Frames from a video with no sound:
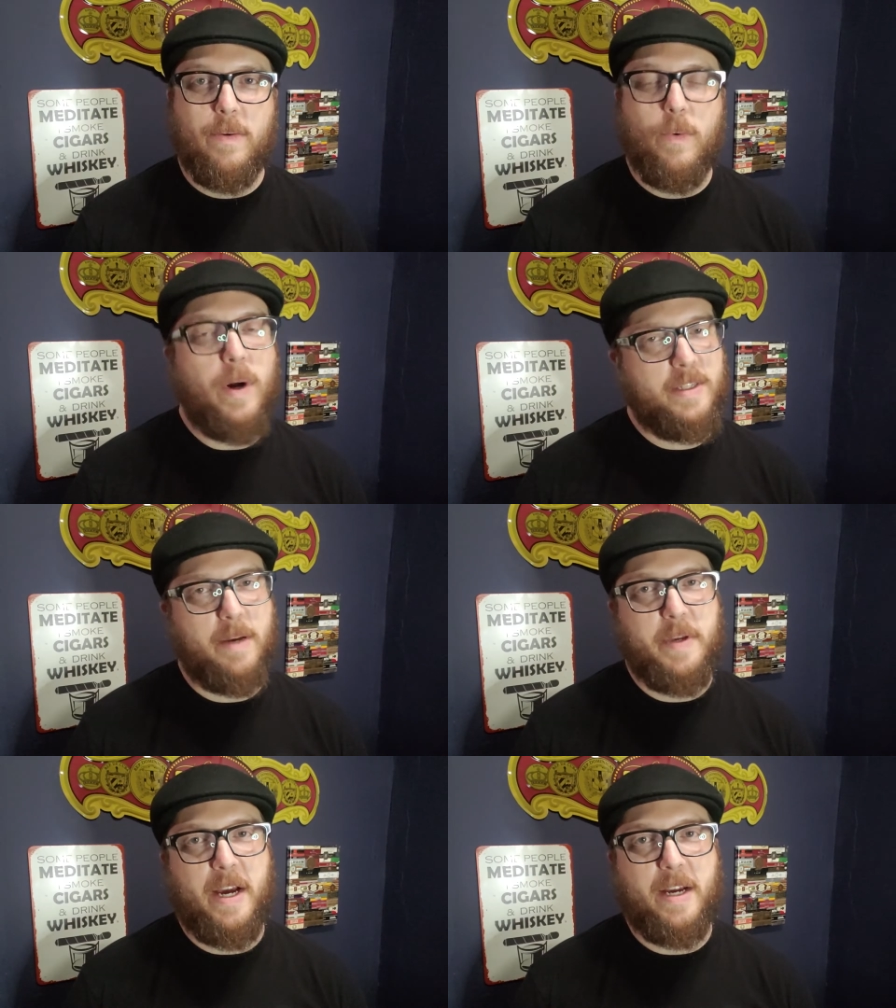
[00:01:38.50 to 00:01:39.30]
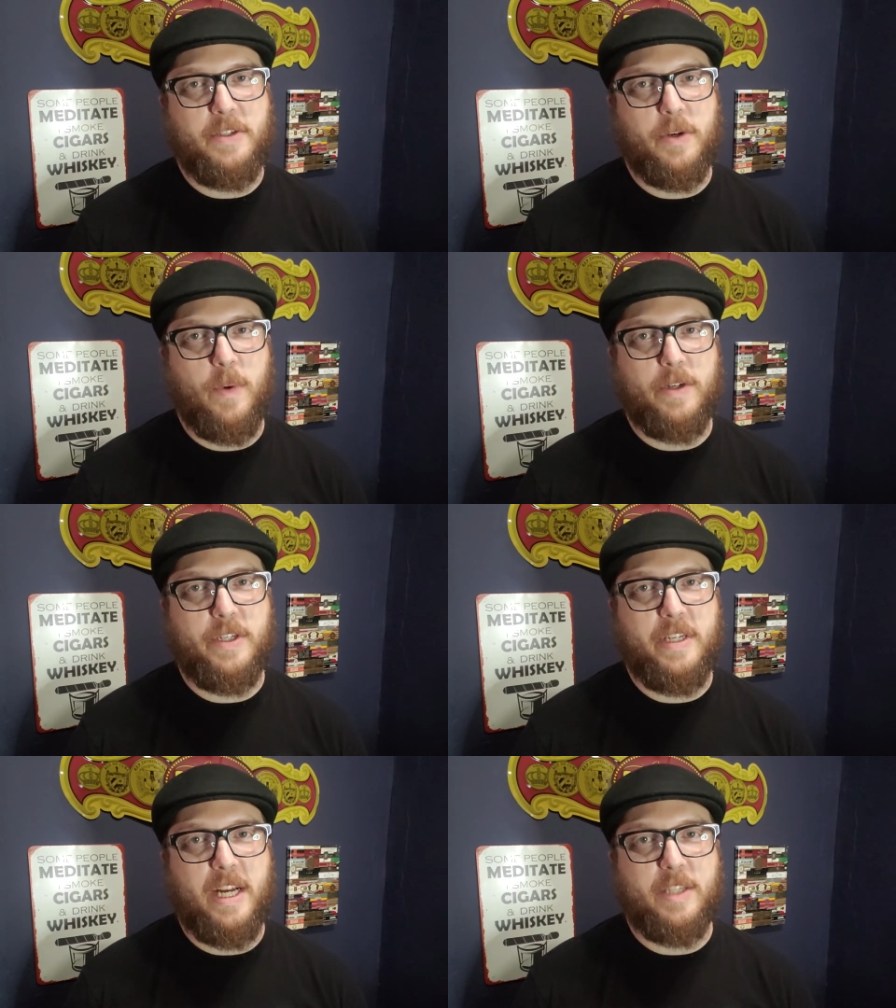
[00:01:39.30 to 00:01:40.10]
What's up, guys? You're
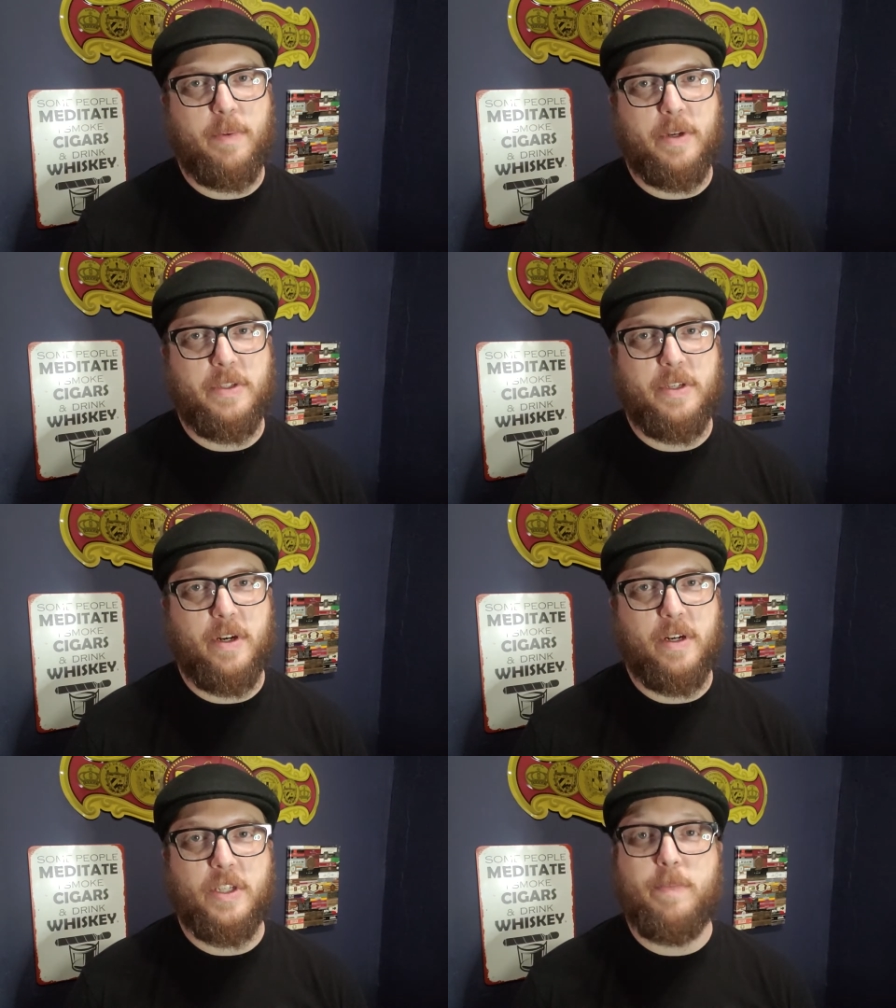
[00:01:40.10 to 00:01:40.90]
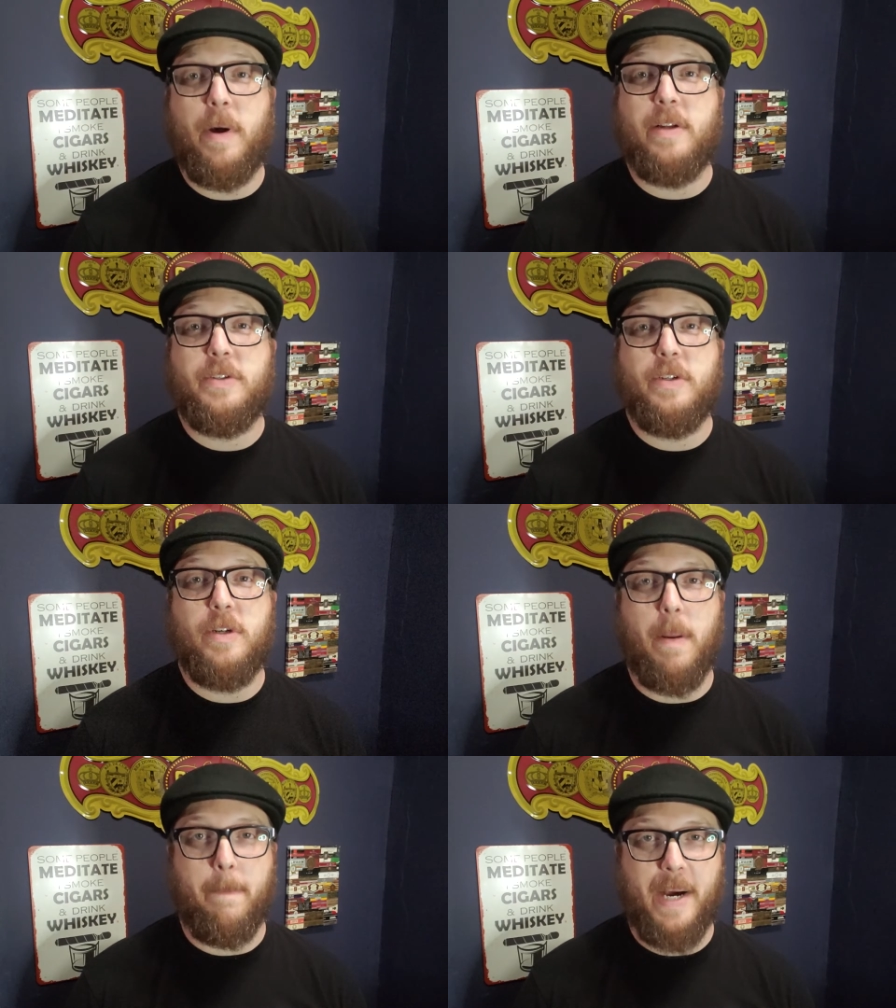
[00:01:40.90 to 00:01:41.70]
watching Dad Smoking Cigars,
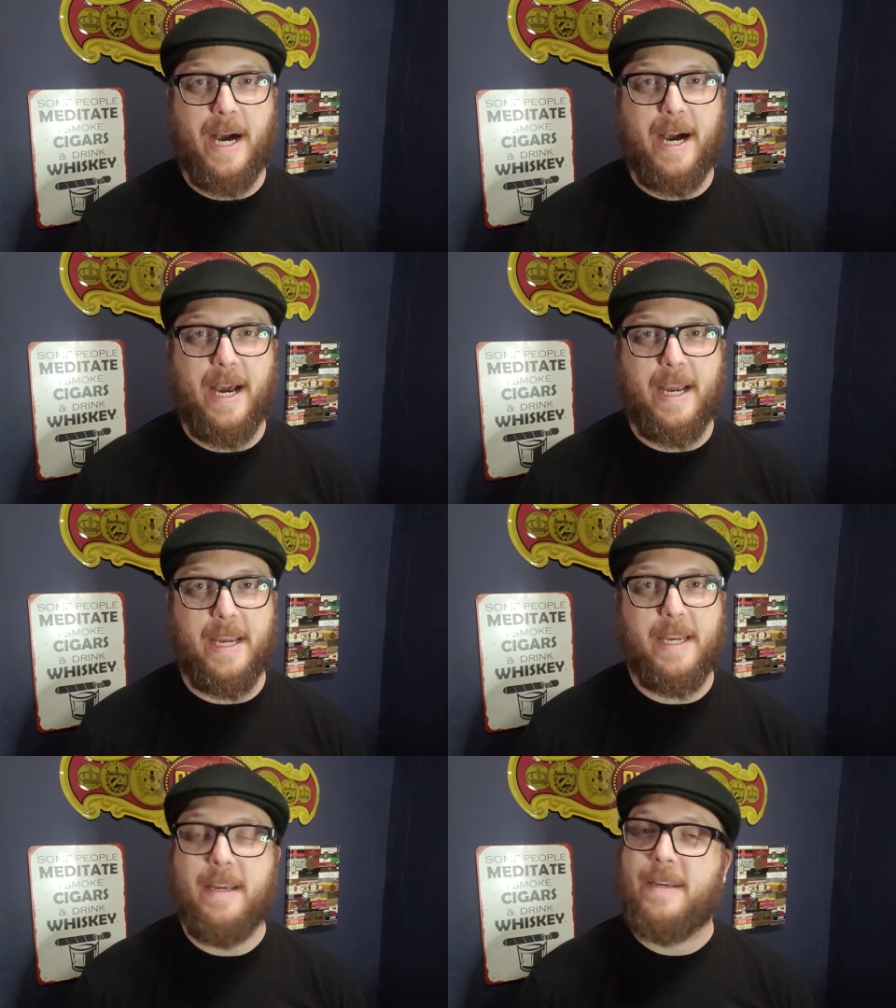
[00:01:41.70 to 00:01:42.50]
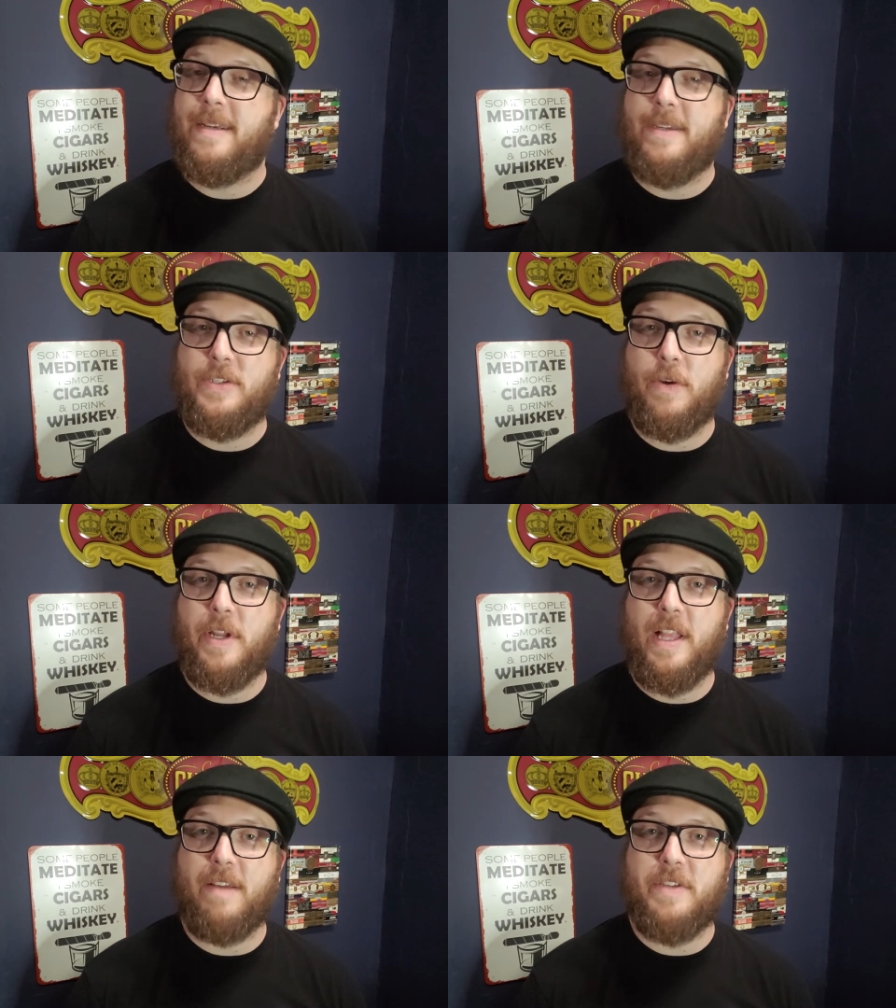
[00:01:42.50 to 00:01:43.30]
sponsored by
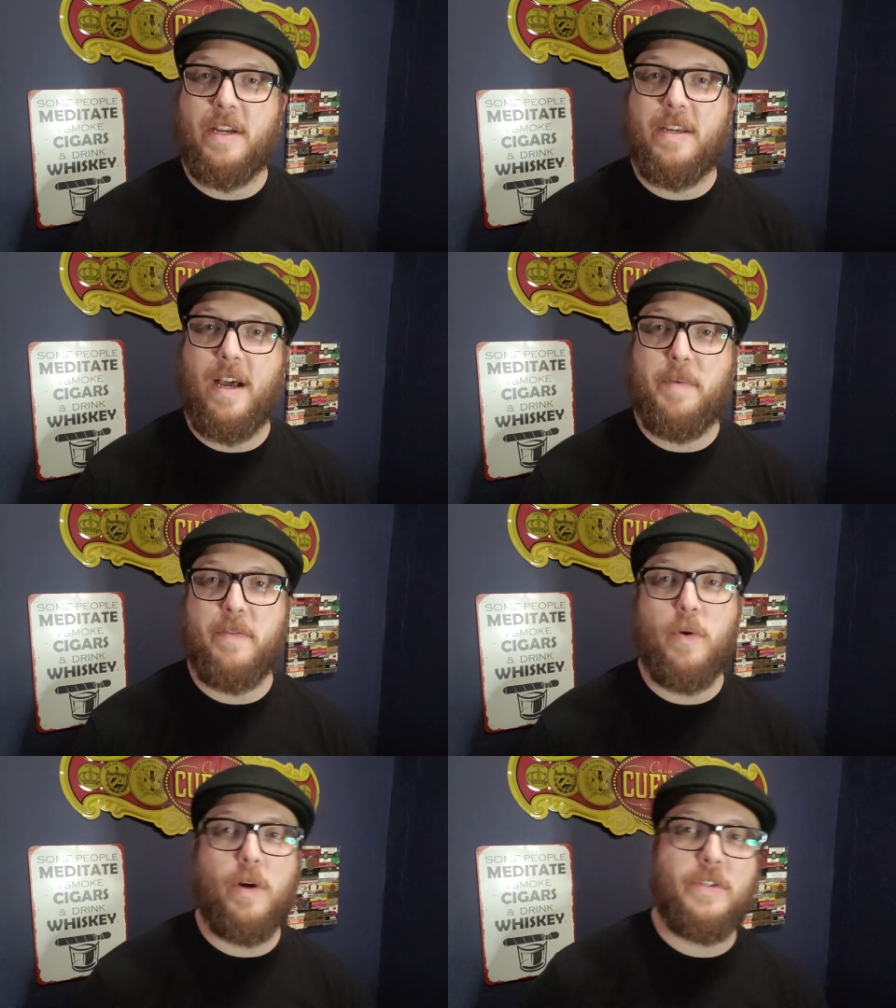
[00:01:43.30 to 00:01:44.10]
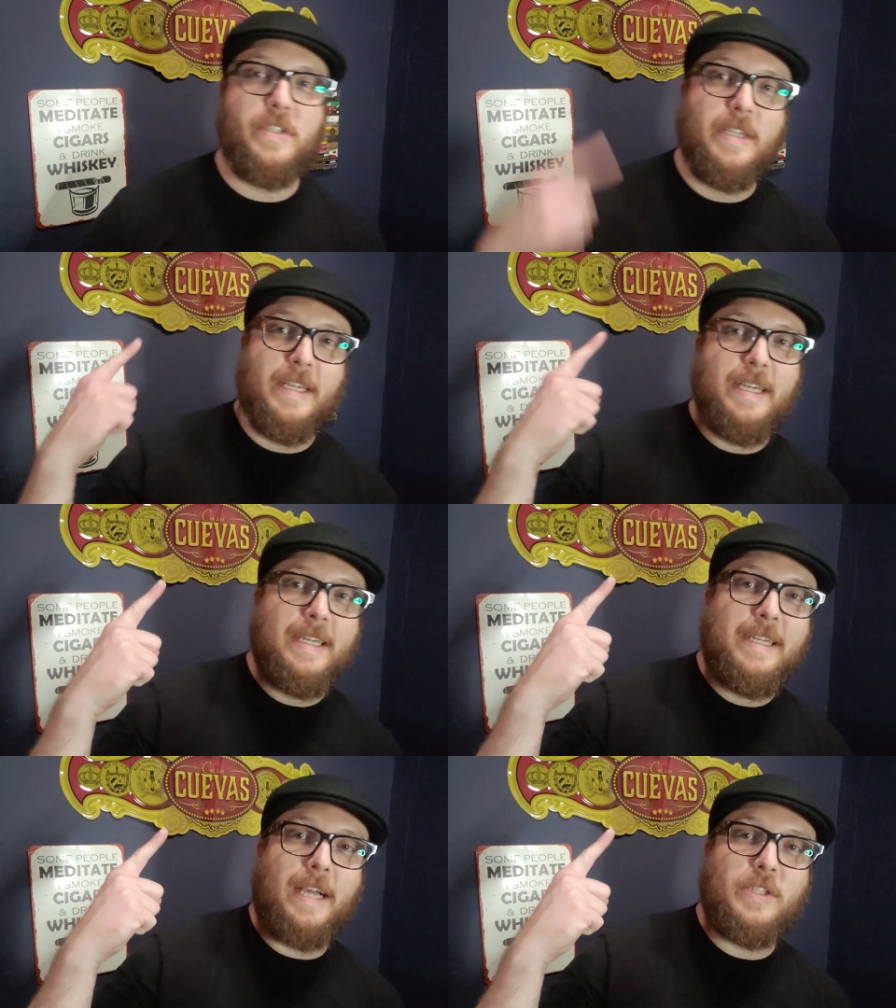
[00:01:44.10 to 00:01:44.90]
StogieLives.com and, of course,
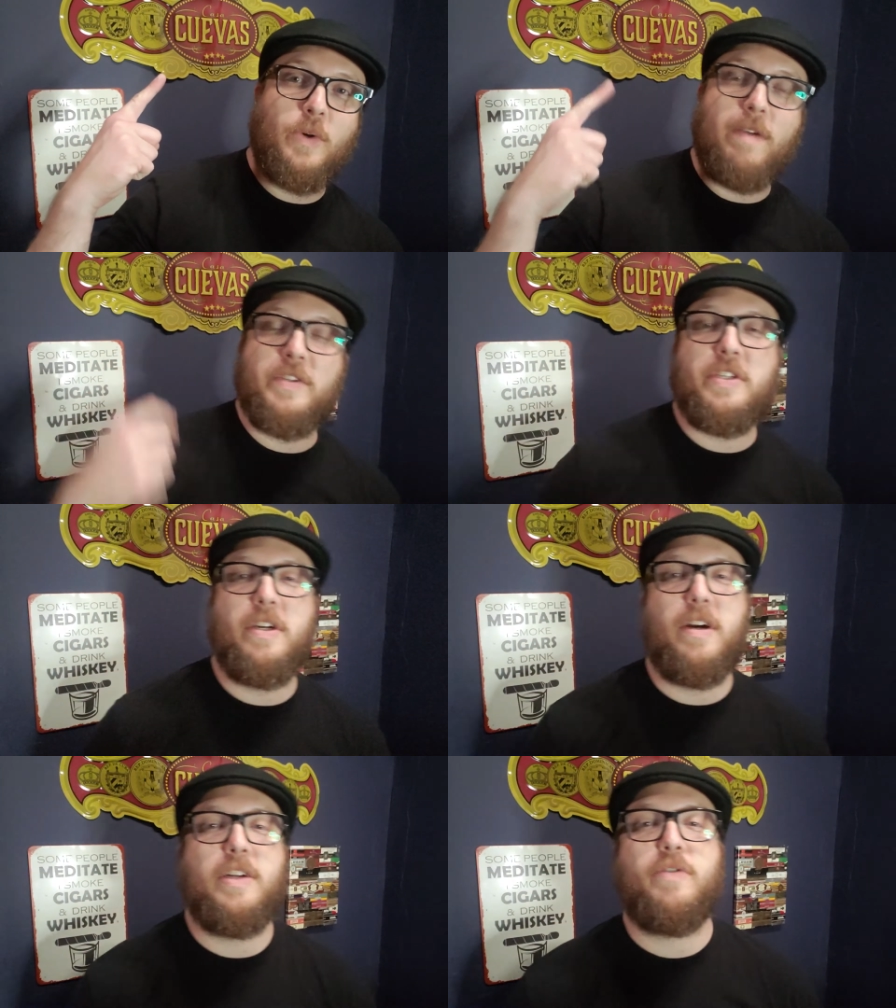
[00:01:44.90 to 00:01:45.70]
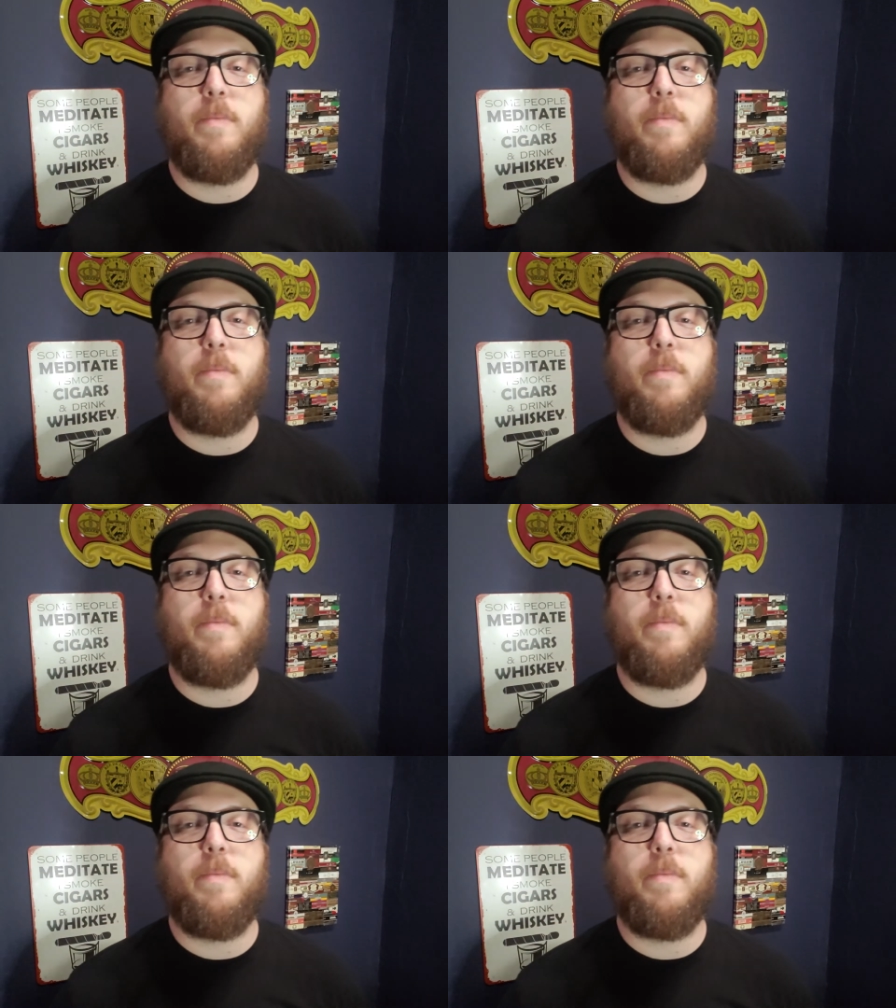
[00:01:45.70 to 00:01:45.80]
Casa Cuevas Cigars.